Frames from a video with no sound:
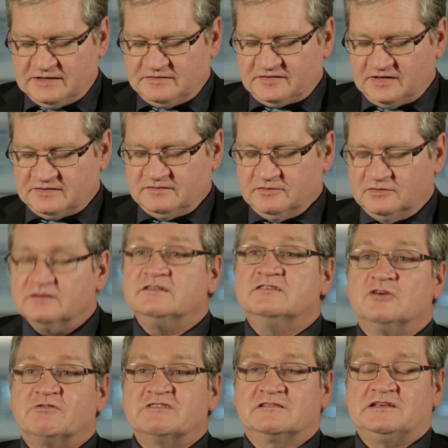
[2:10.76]
ANZ
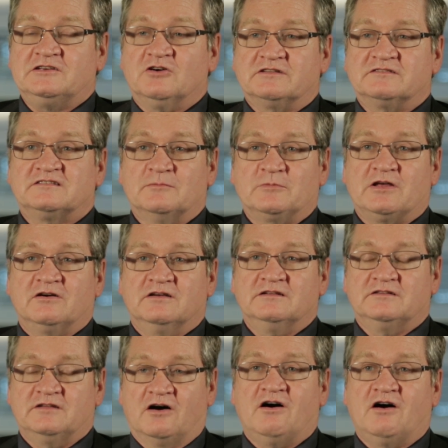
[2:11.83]
has obviously got some of
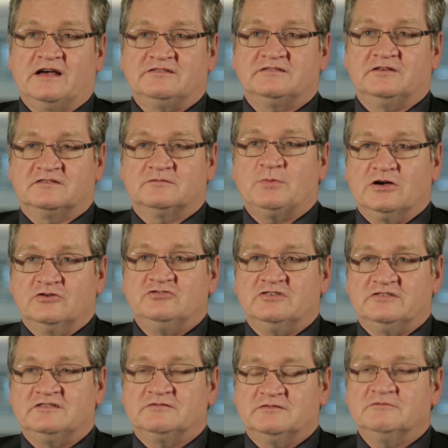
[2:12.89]
the highest
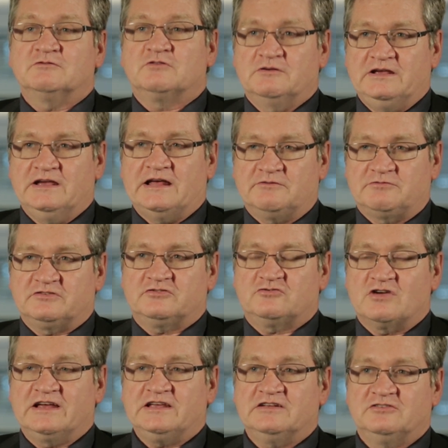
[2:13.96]
exposures out of
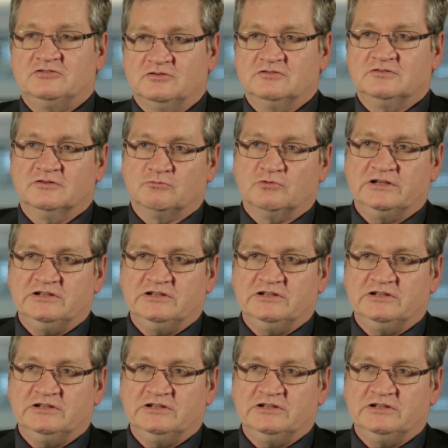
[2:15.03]
Australia to the